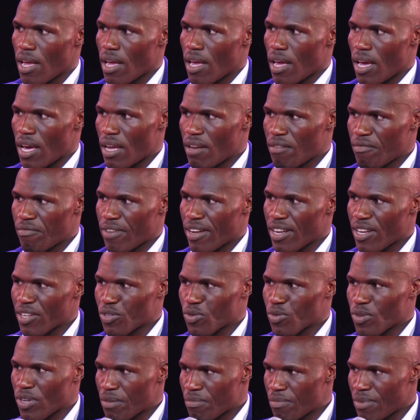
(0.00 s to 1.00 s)
And very
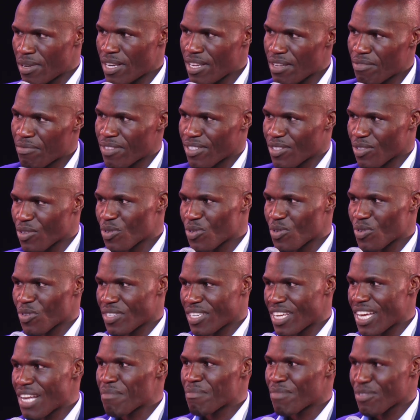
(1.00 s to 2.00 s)
soon, I believe he's going to
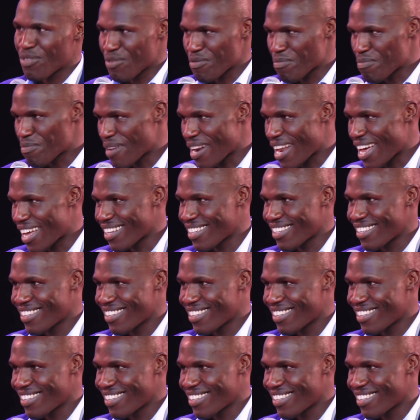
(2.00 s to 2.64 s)
tell me to plant.